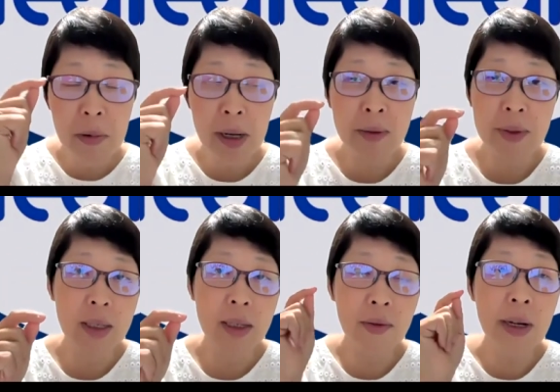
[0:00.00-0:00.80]
waves.
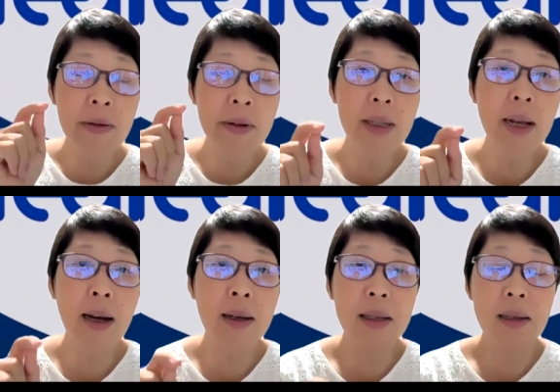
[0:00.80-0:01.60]
It's very
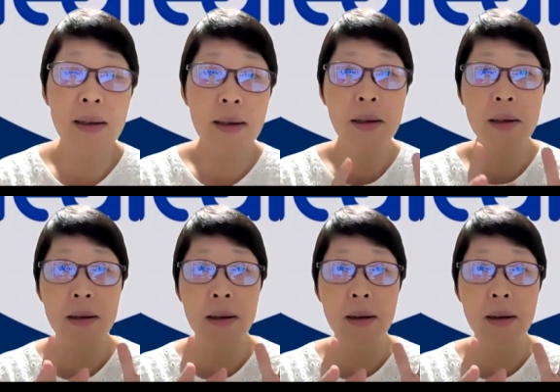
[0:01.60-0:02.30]
targeted